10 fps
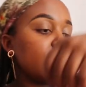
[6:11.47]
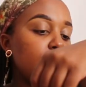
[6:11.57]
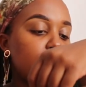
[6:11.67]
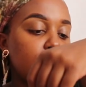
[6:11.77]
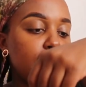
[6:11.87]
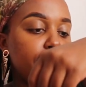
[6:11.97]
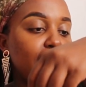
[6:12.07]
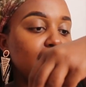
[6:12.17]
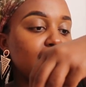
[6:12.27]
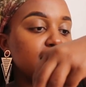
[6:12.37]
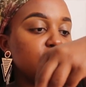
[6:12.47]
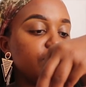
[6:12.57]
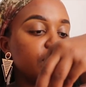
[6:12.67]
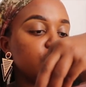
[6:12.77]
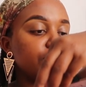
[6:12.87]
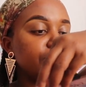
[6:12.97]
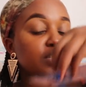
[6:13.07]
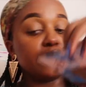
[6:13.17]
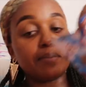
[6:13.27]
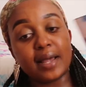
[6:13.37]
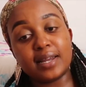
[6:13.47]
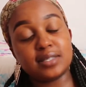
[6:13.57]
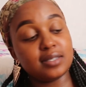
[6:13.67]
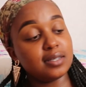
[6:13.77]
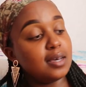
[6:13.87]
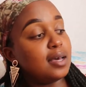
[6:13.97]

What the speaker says: palette, new fashion beauty palette.